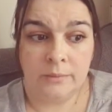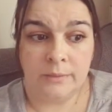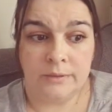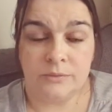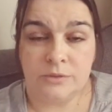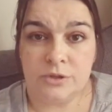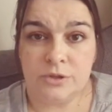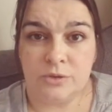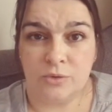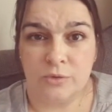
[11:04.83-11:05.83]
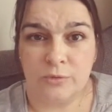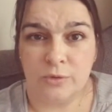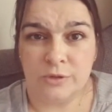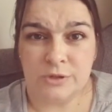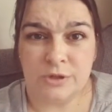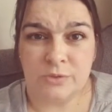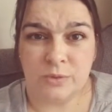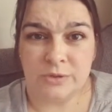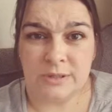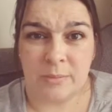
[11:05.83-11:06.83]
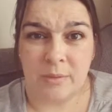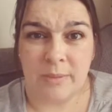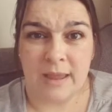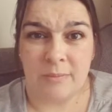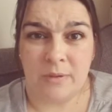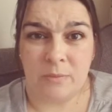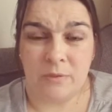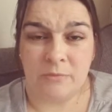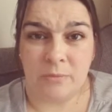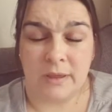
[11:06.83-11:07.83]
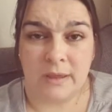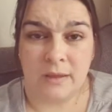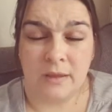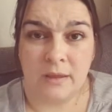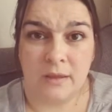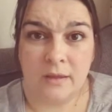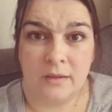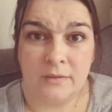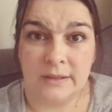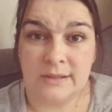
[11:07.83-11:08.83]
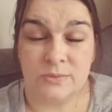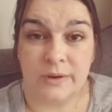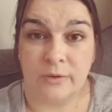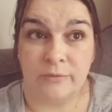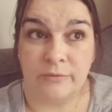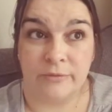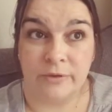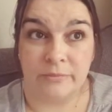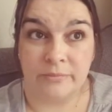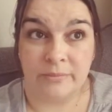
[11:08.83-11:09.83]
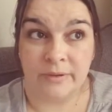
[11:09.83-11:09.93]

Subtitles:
Which was just awful, because I just wanted my baby with me. This went on for...